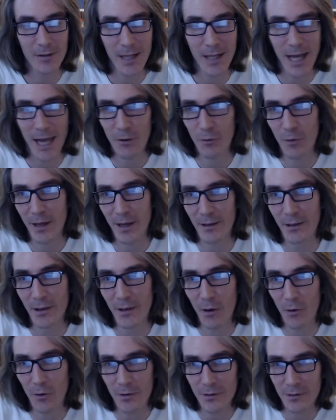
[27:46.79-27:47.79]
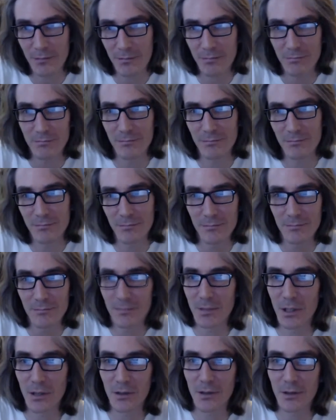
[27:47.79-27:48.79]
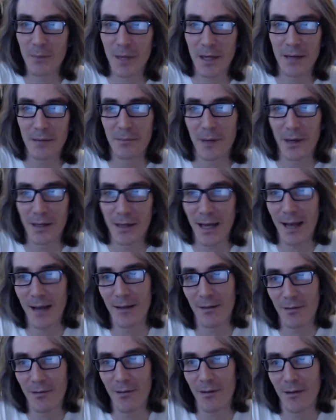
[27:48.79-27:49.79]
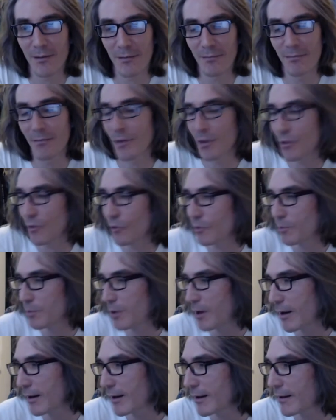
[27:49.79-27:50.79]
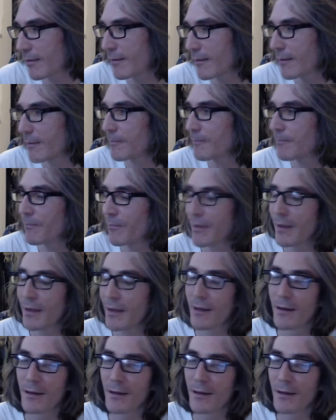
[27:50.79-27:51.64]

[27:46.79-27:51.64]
little handwritten note, you know, in my dad's suit pocket there.